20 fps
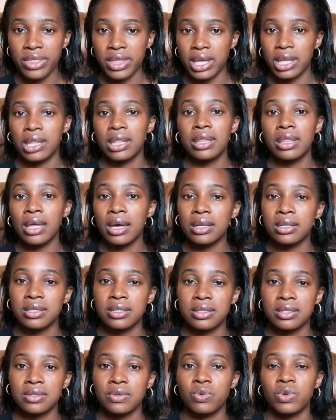then
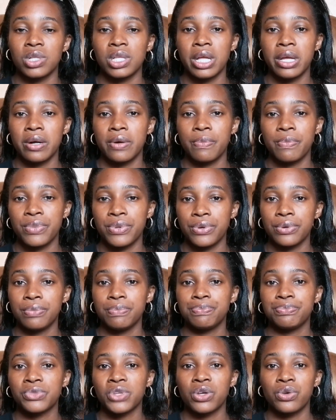that will help
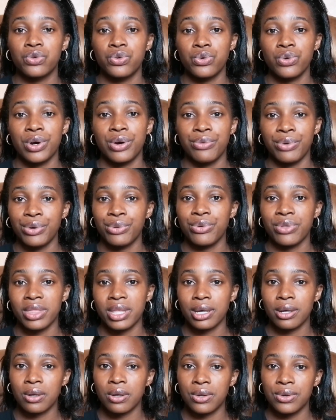you do away with
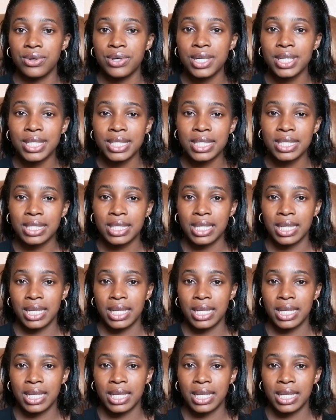the clogged